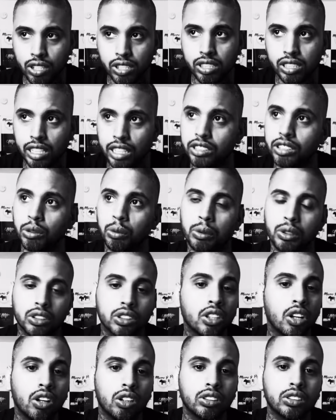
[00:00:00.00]
session
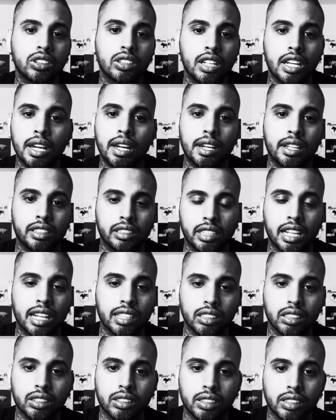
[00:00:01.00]
results
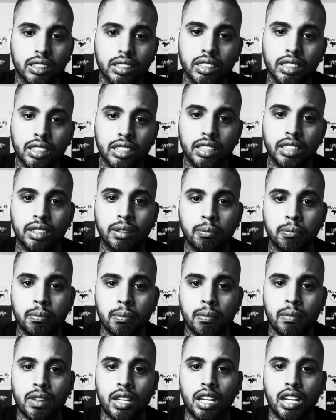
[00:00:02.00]
not looking good,
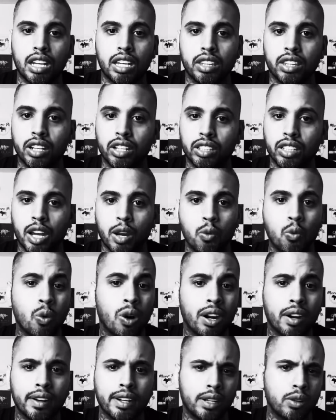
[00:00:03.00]
and they're like
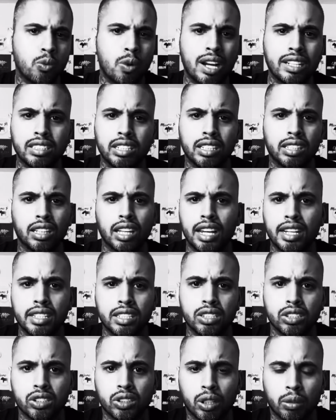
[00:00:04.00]
worried, why did it
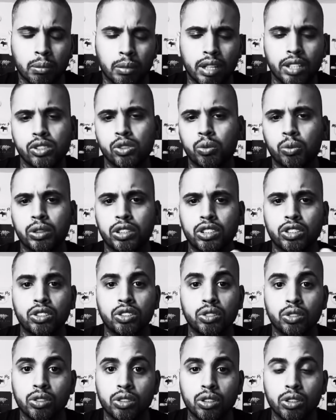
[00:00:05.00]
lighten so much, what did
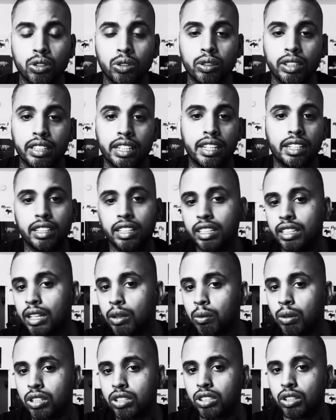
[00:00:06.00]
you do? And then they
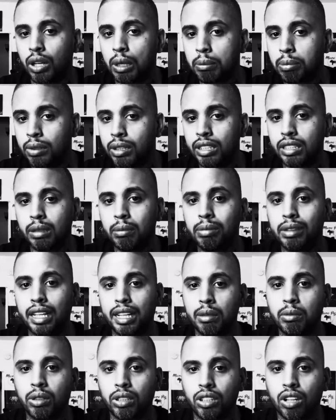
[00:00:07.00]
want to start putting the
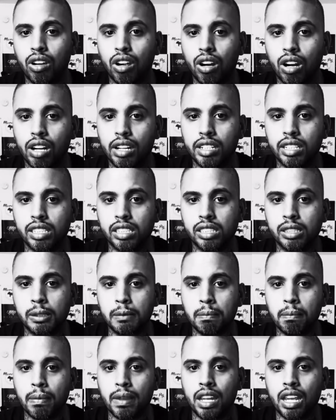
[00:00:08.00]
blame on the
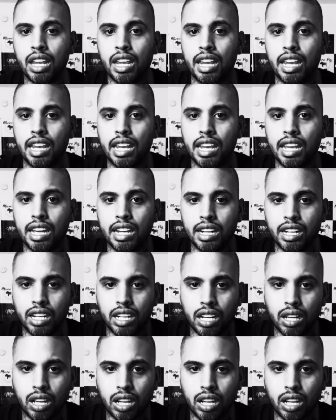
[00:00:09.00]
artist. And